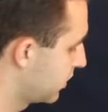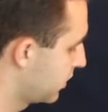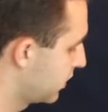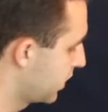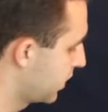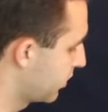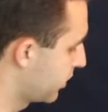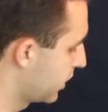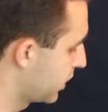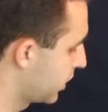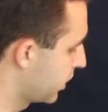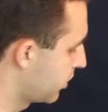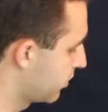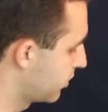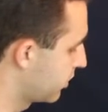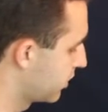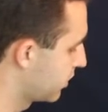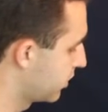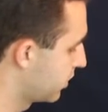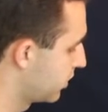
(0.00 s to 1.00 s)
there we go.
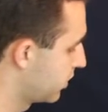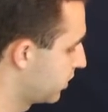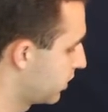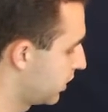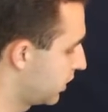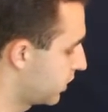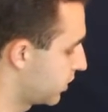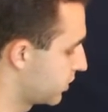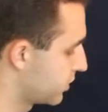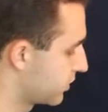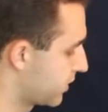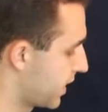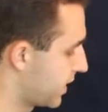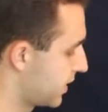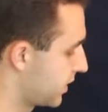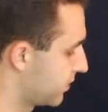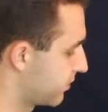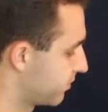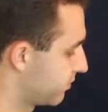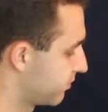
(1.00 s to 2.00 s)
It goes right
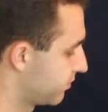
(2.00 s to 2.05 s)
in.